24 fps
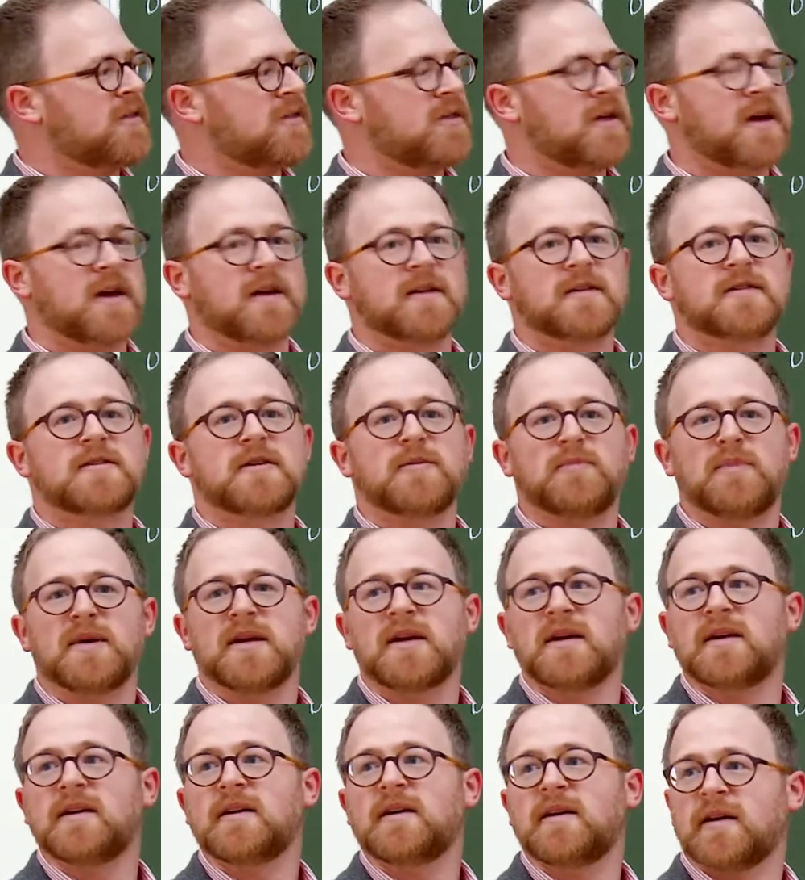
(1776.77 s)
thing to
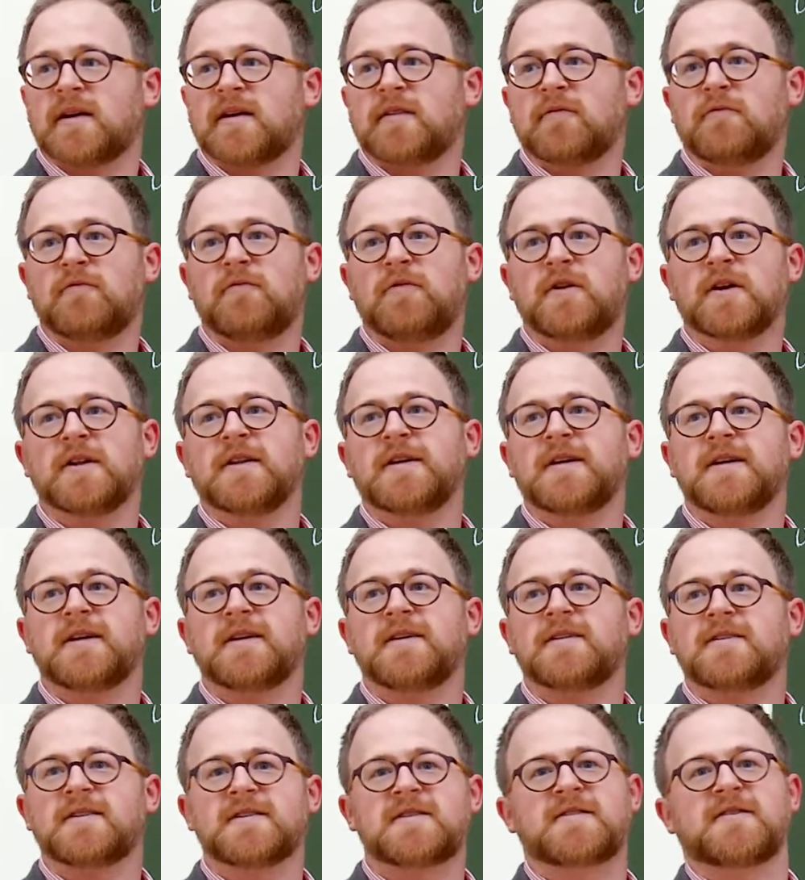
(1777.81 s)
be
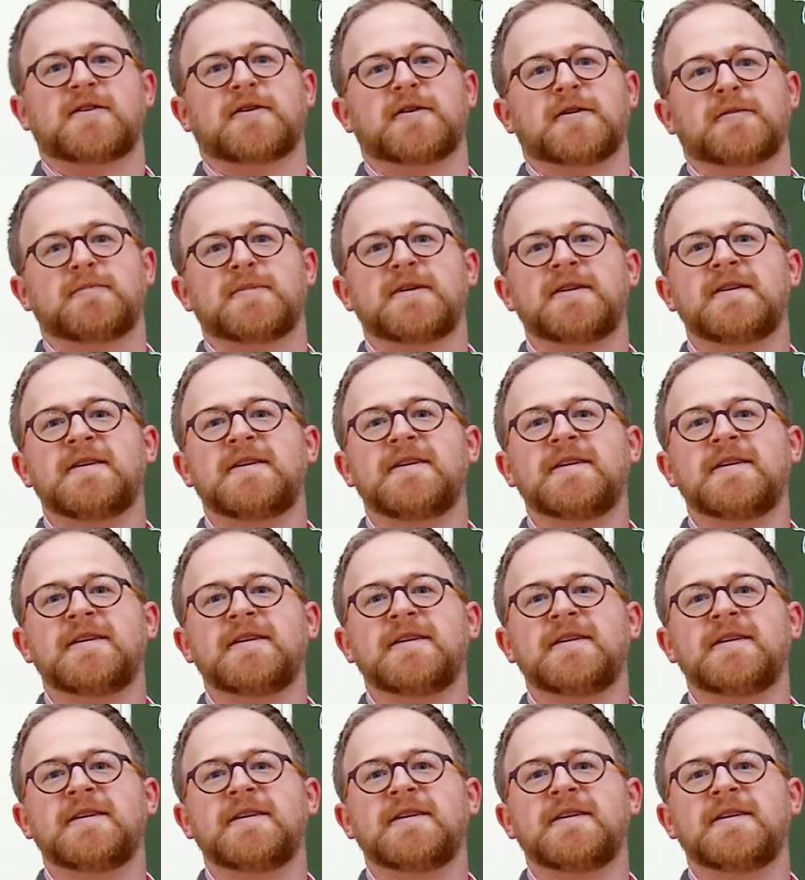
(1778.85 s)
really disturbed?